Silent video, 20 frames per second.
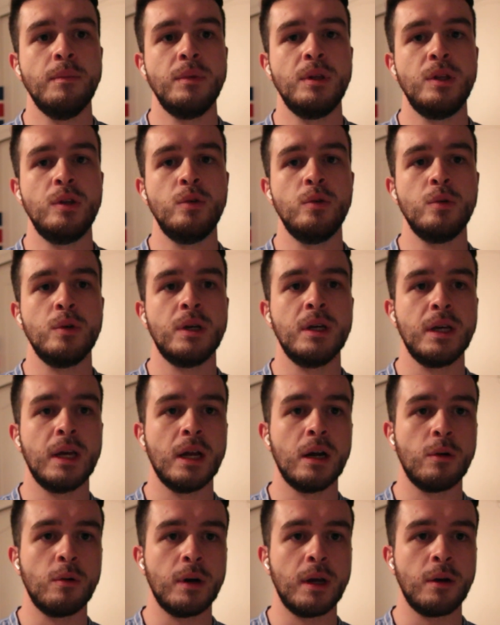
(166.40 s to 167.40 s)
you can get
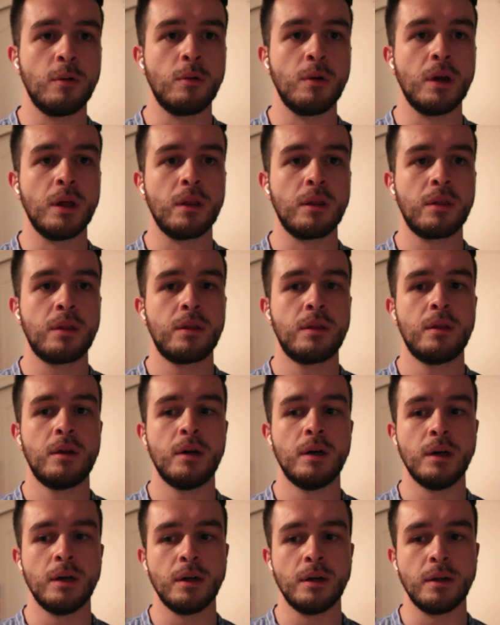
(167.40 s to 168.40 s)
away with
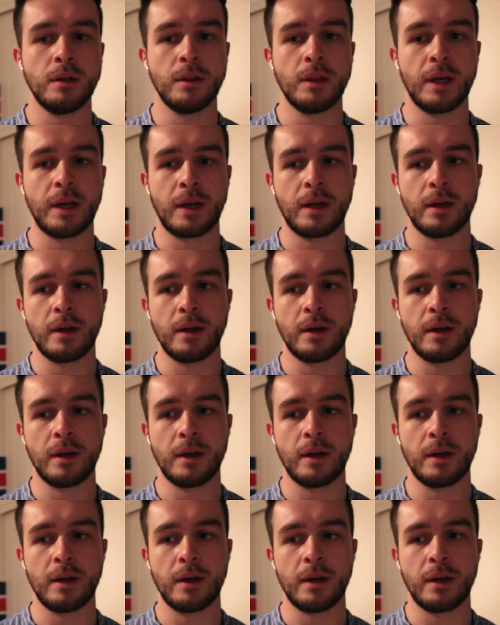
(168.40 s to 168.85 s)
like